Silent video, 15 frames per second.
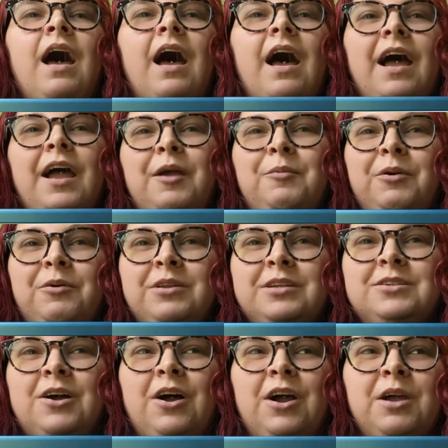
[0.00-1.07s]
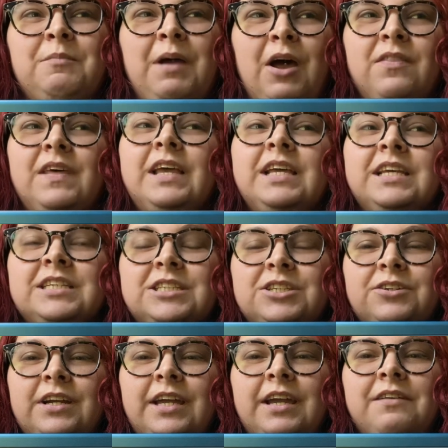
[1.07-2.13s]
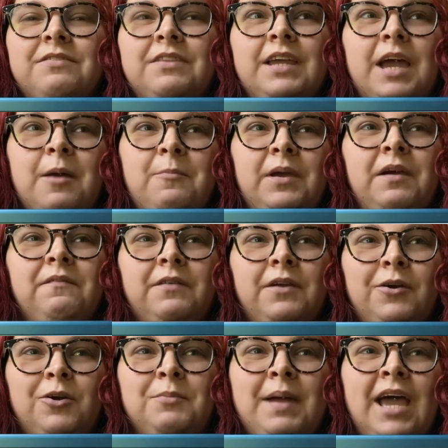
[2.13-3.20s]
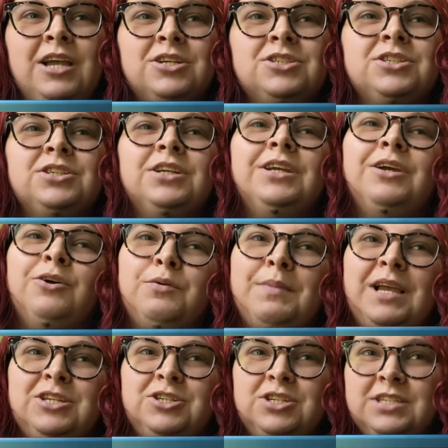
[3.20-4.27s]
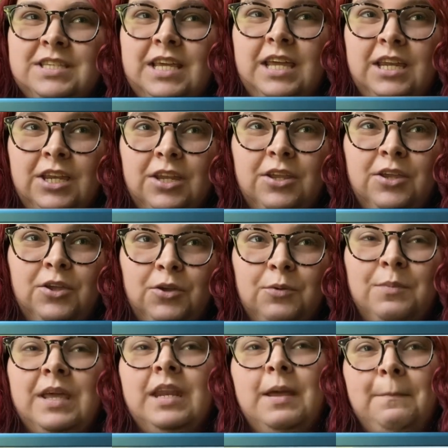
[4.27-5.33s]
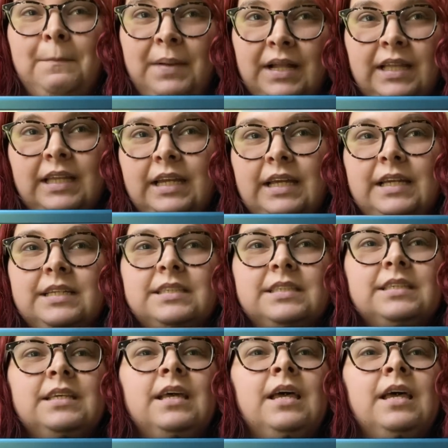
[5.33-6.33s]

I am going to talk about the history of the Epic of Gilgamesh, Gilgamesh's inhuman abilities,